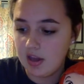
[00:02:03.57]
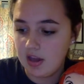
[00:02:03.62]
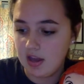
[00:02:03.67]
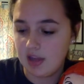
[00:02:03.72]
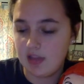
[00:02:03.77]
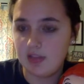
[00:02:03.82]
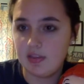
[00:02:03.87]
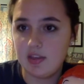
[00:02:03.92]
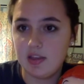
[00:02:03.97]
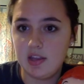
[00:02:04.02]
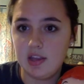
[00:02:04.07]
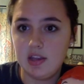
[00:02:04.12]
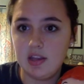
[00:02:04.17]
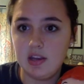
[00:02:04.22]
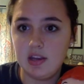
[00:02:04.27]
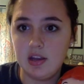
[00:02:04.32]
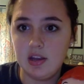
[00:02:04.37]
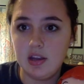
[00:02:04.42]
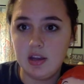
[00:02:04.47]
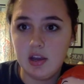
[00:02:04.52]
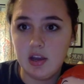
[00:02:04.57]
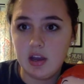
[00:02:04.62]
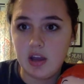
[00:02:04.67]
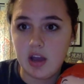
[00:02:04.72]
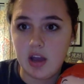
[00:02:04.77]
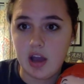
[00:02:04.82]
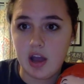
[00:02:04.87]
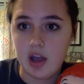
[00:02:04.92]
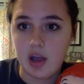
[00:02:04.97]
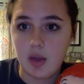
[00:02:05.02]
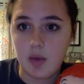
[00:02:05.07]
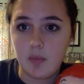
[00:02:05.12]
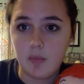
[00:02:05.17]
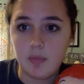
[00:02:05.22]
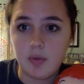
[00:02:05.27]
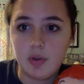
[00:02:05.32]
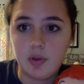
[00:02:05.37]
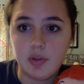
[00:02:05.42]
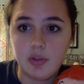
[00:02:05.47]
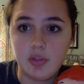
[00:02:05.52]
And then
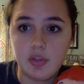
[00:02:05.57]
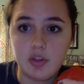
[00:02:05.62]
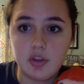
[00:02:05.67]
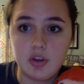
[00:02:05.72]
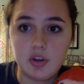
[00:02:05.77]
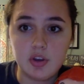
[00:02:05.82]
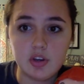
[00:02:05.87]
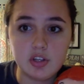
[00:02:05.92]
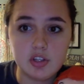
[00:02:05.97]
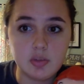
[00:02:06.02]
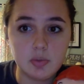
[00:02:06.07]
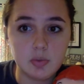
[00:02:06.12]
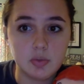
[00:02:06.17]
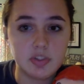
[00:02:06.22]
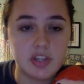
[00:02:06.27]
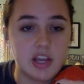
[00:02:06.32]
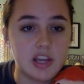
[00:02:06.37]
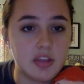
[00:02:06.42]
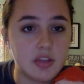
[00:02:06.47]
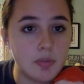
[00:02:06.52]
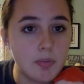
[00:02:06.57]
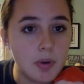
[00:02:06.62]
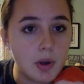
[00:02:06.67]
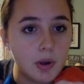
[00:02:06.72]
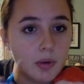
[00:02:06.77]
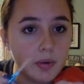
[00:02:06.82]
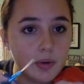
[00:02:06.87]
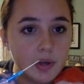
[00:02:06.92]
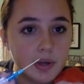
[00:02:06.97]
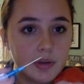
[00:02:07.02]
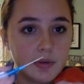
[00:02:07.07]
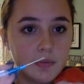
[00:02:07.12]
the nurse will take the poke,